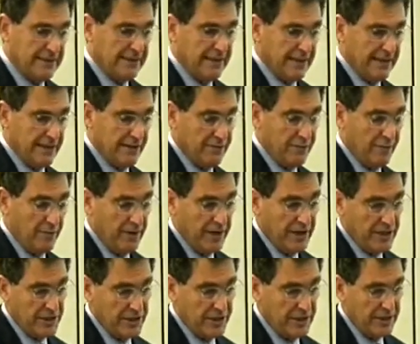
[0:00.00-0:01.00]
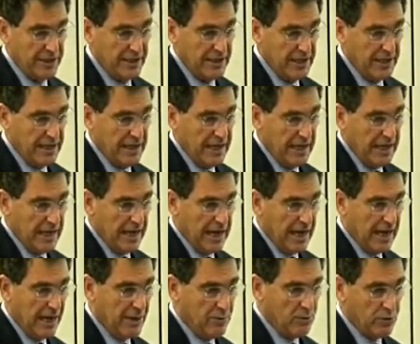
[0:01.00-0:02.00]
their information.
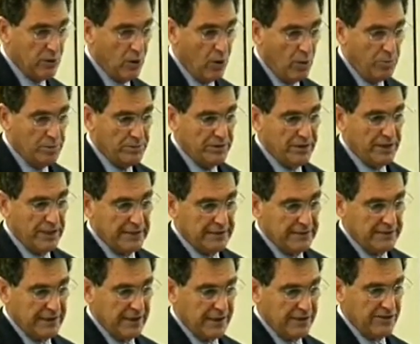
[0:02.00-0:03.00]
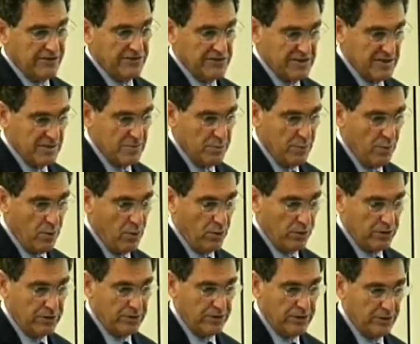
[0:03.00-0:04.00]
I would hope that countries
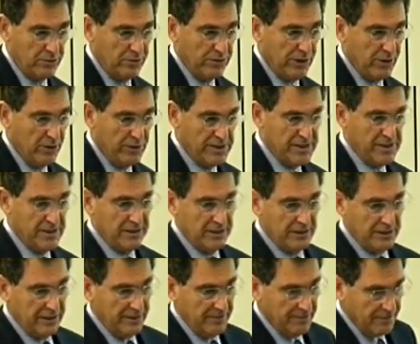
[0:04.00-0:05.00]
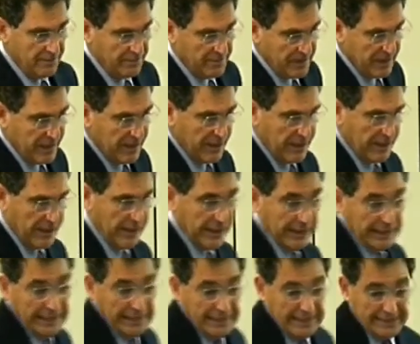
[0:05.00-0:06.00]
report to the OECD
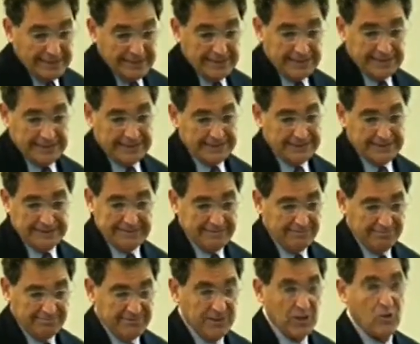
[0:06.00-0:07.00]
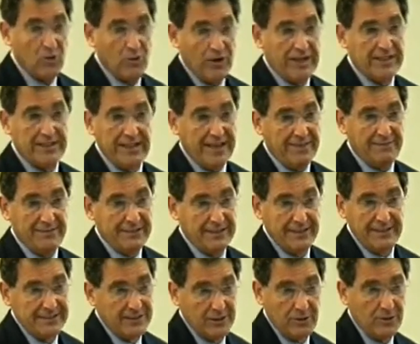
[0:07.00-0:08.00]
the correct
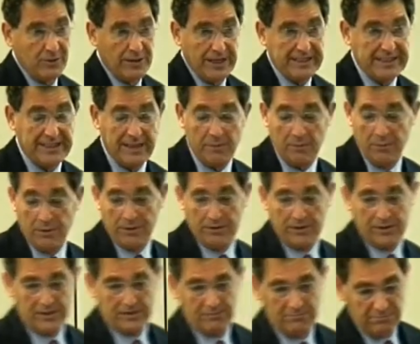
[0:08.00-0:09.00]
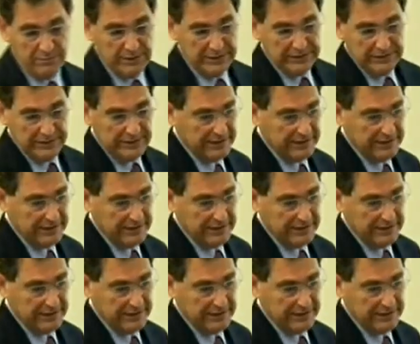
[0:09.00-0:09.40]
evidence, the correct numbers, but